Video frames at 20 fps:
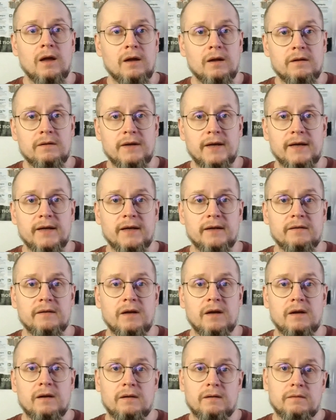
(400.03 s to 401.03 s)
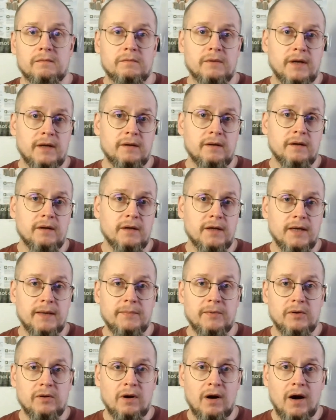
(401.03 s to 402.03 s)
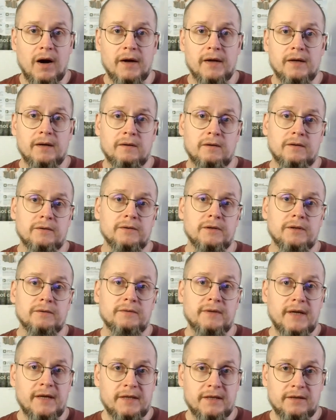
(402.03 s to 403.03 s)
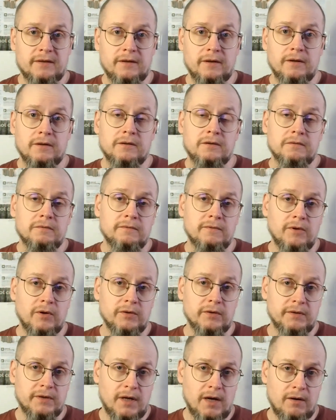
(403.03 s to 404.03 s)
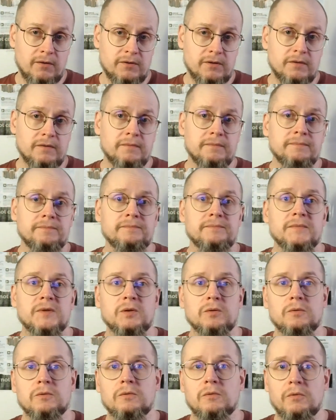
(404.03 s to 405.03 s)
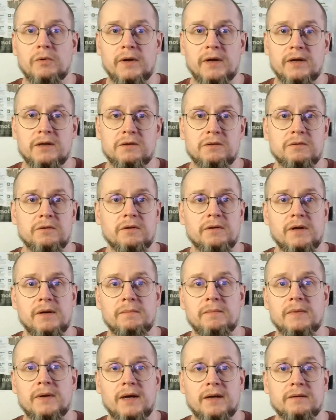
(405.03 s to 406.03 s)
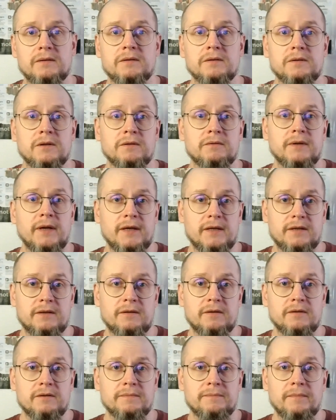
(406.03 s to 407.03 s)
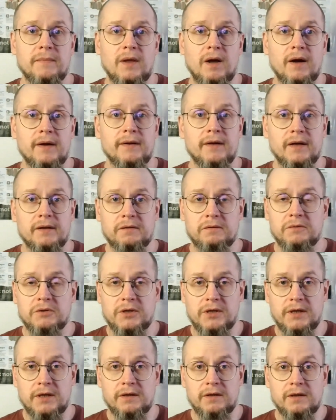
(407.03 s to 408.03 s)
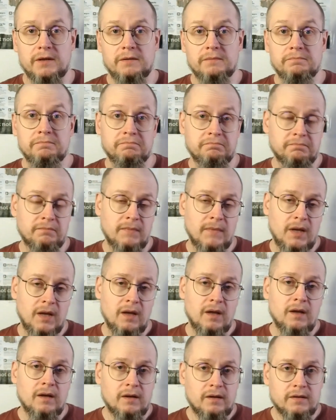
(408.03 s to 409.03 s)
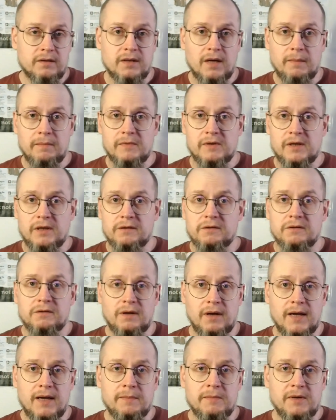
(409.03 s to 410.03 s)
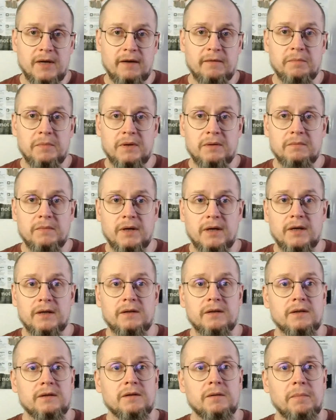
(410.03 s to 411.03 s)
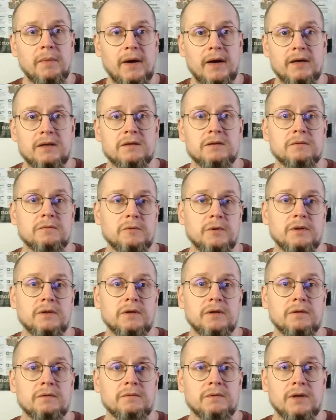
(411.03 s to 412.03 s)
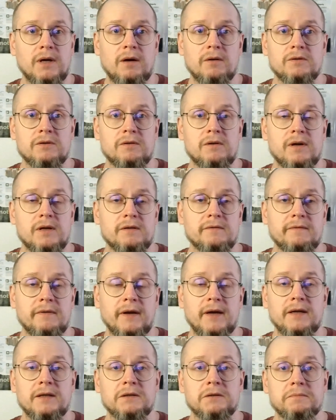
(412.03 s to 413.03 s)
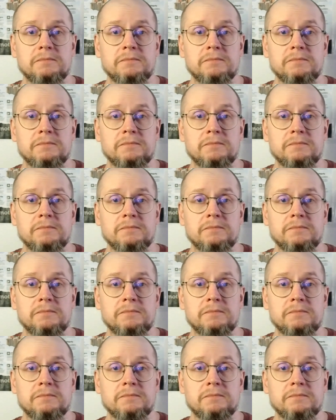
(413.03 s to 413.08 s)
They can then keep an eye on the testers for the dowser to reassure them that the testers are not cheating. Some such claims have been made in the past when the dowser has failed.